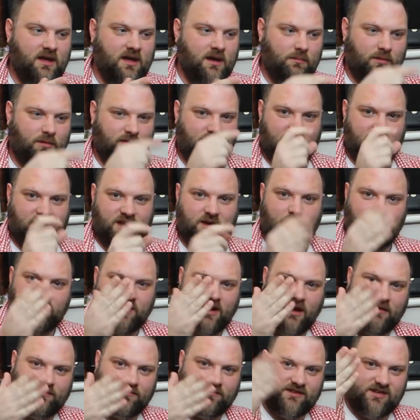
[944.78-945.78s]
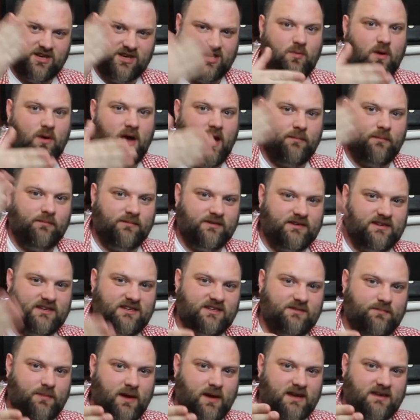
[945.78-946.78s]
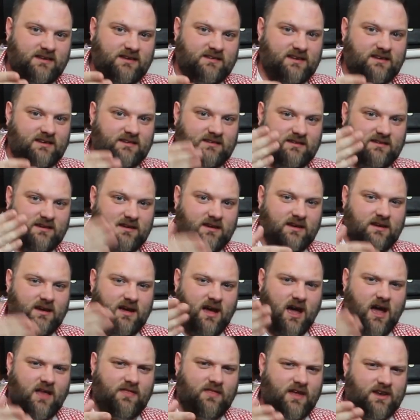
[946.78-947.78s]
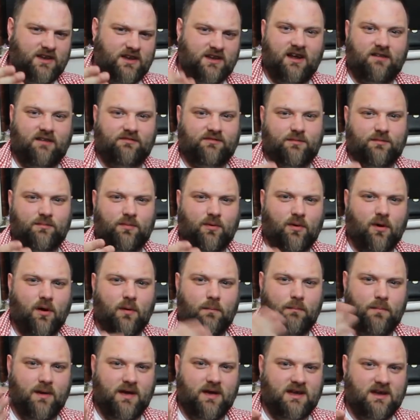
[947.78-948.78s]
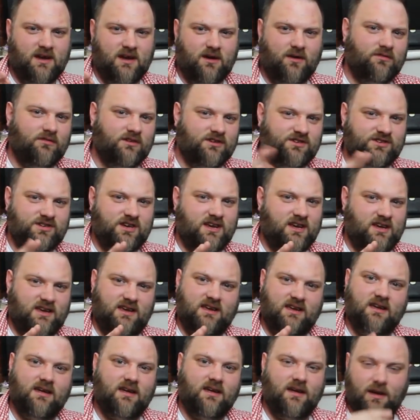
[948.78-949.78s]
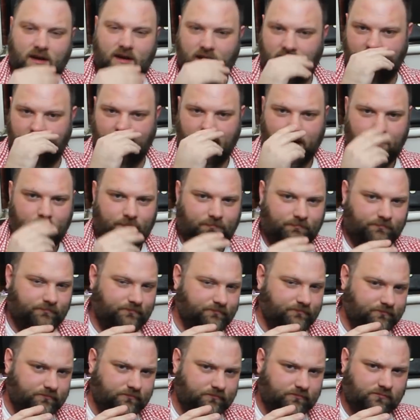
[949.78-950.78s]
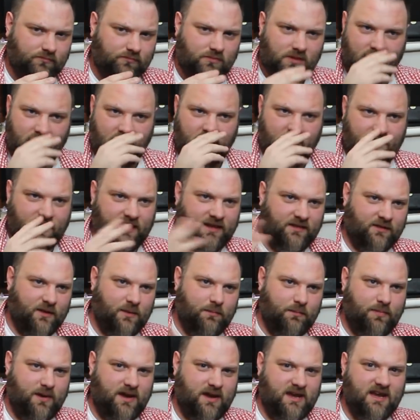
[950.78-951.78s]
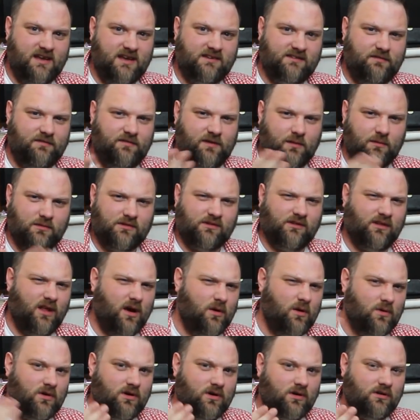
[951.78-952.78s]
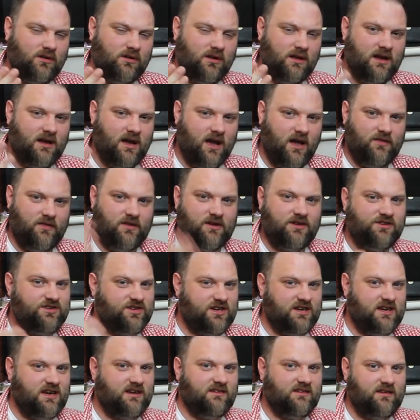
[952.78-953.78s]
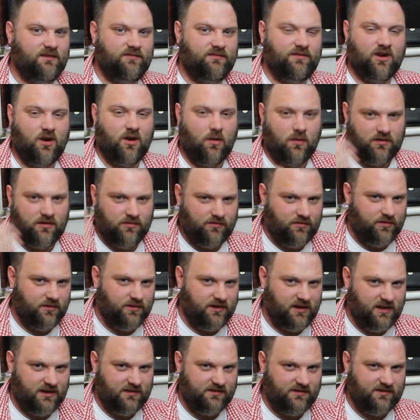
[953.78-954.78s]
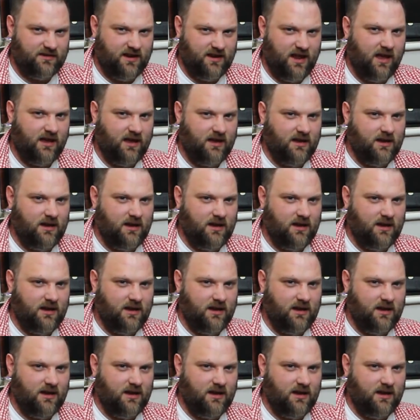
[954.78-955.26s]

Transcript: but then you would have 2 empty spaces, and then you'd have to put a B or a G. I think the B is if it was local, and the G is if you're going through the internet.